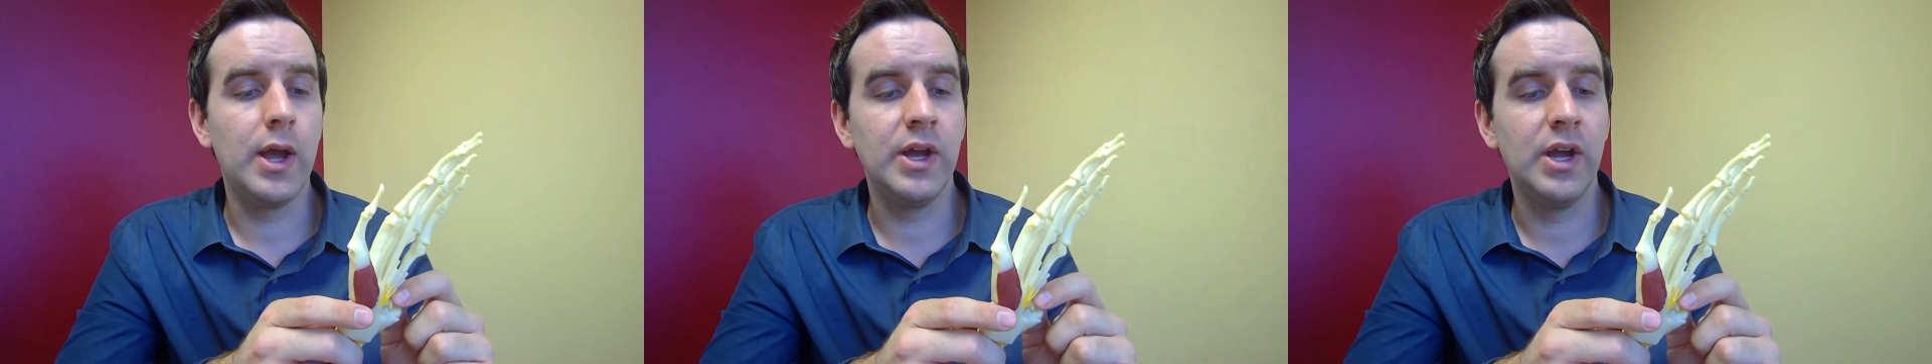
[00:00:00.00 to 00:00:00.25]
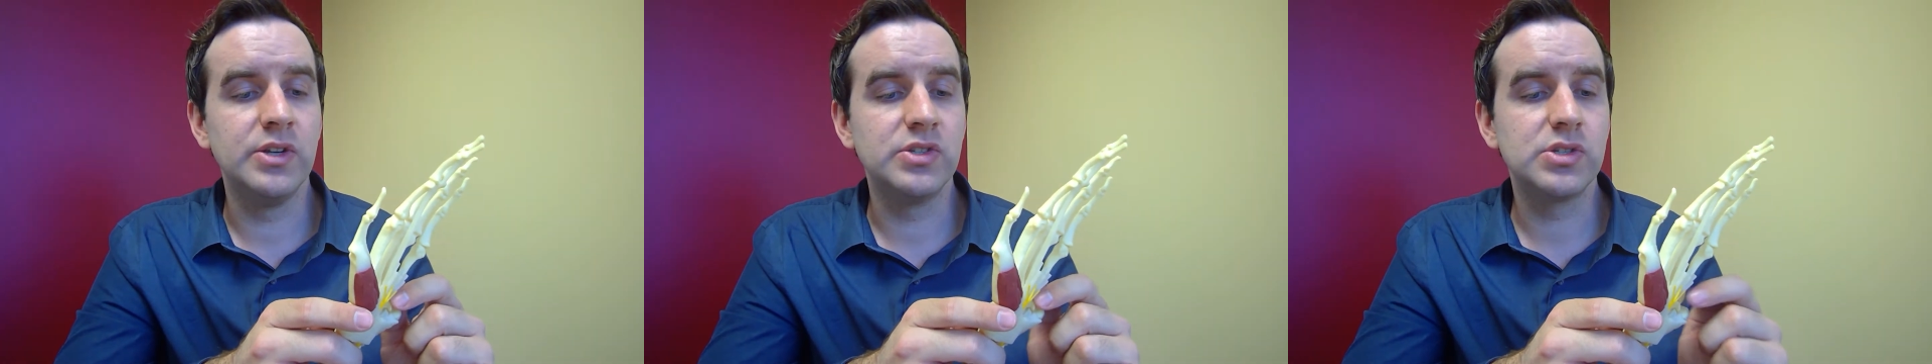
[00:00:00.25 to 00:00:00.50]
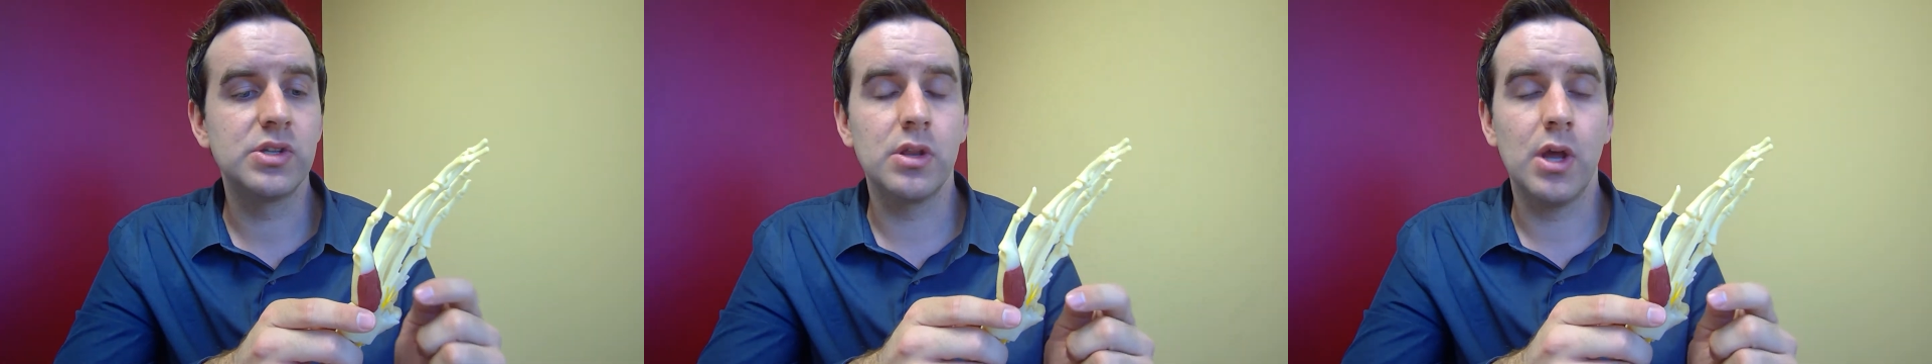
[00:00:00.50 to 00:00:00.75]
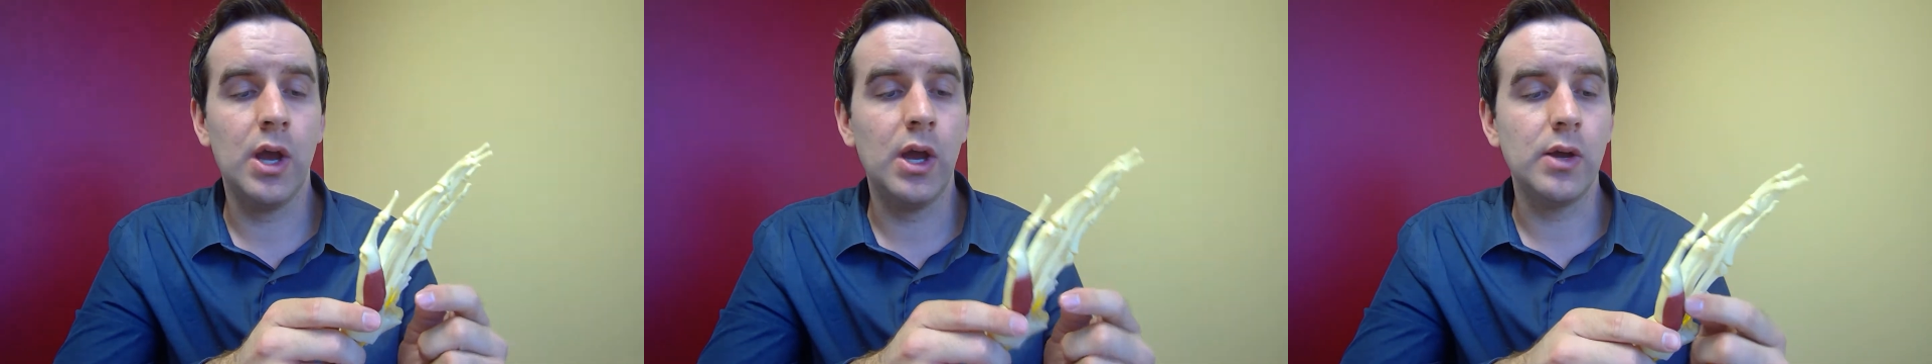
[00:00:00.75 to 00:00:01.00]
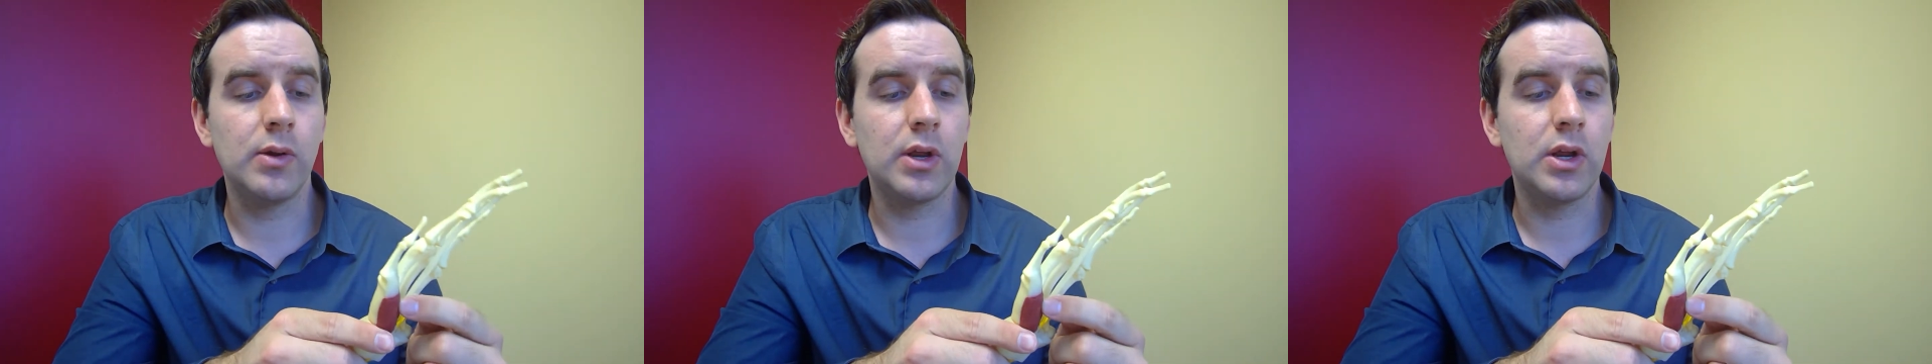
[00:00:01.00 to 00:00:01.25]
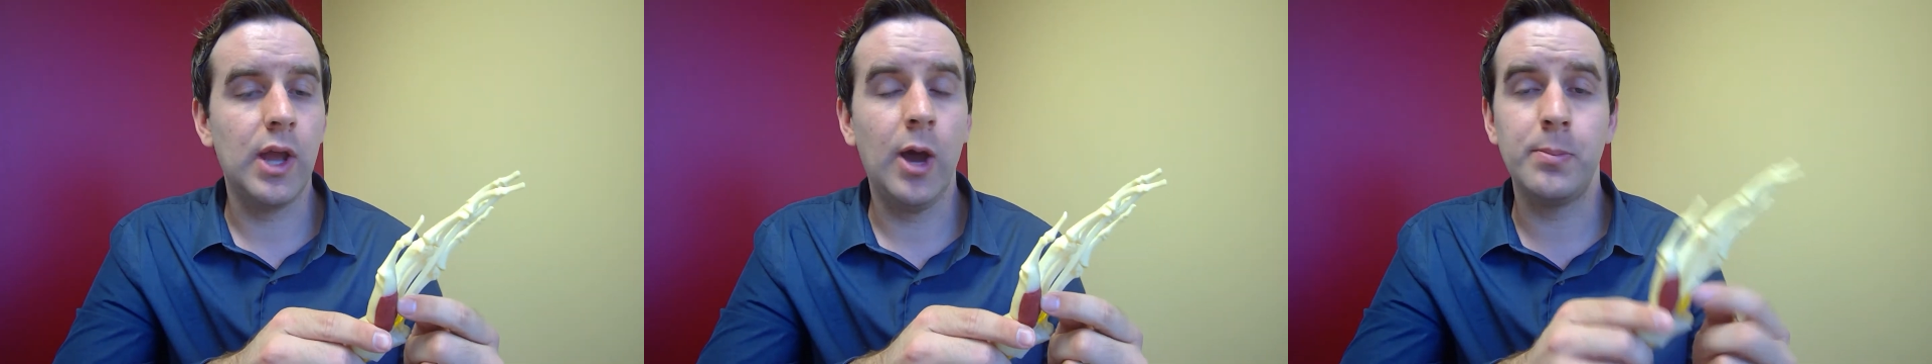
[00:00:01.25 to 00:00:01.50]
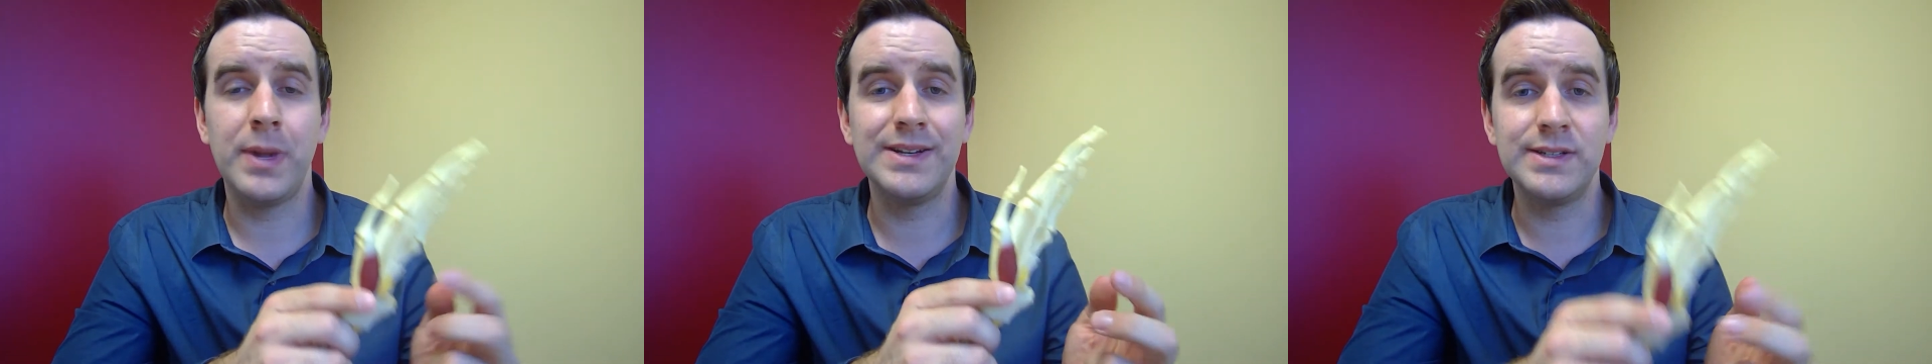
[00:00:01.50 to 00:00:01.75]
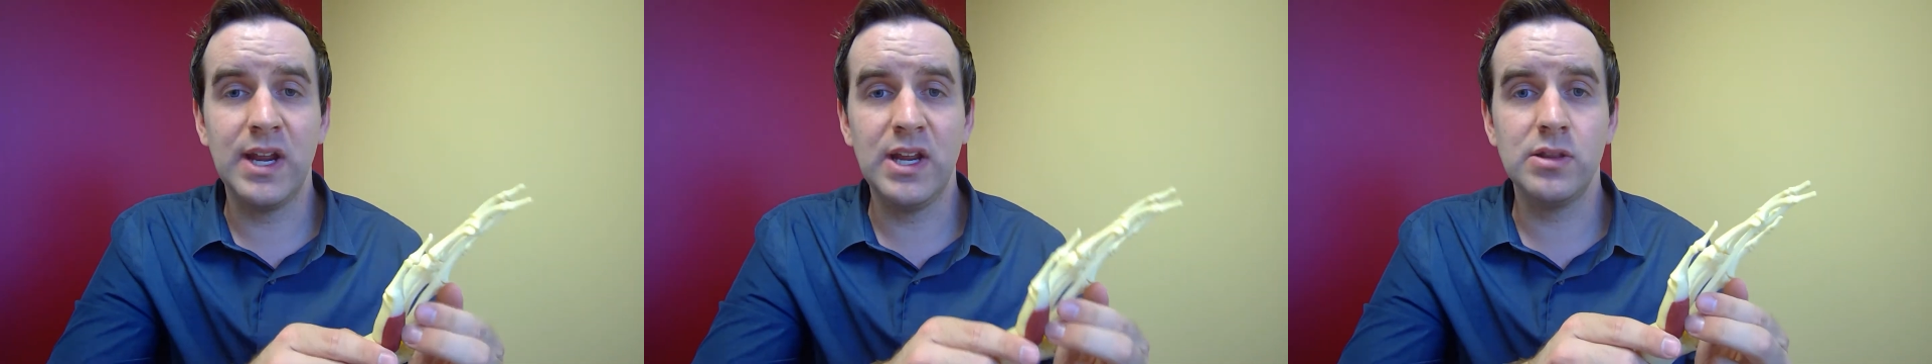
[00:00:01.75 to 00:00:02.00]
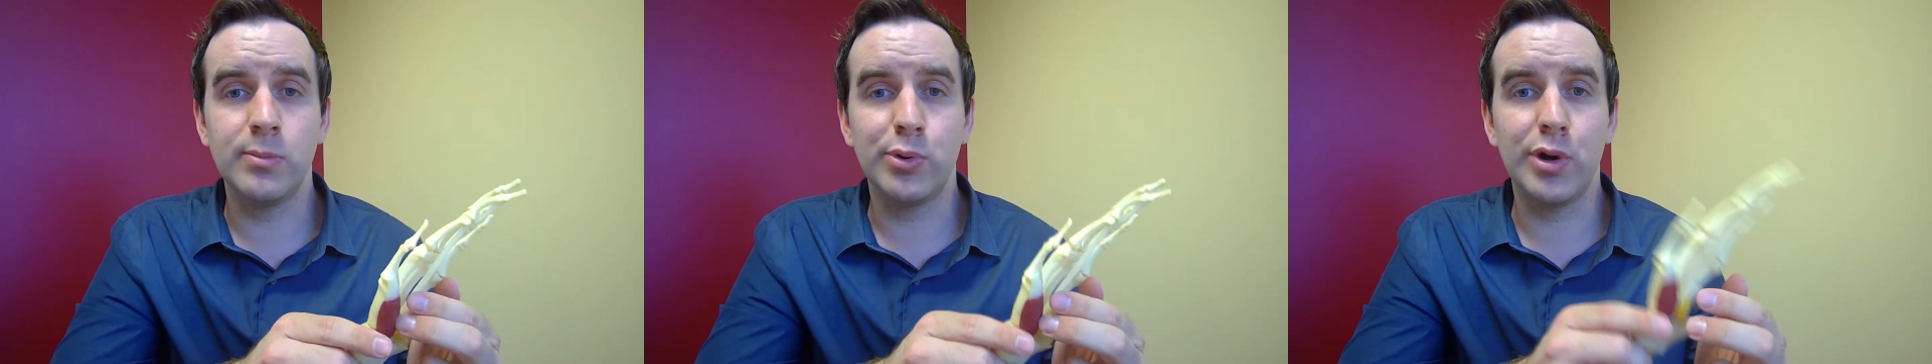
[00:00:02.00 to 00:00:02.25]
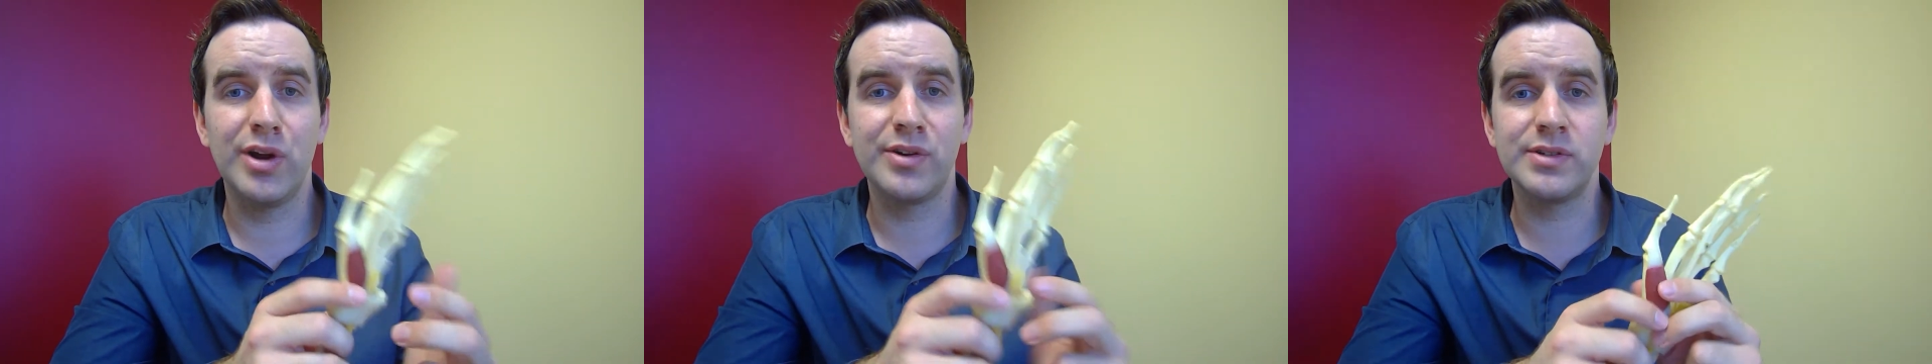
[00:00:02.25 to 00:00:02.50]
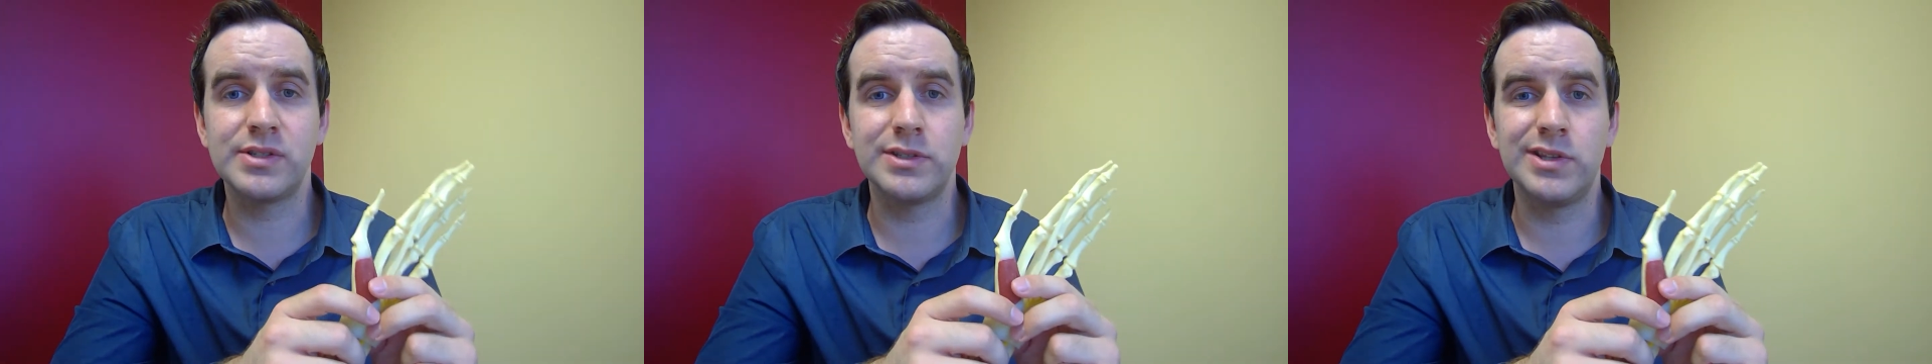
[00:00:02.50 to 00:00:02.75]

is help maintain the progress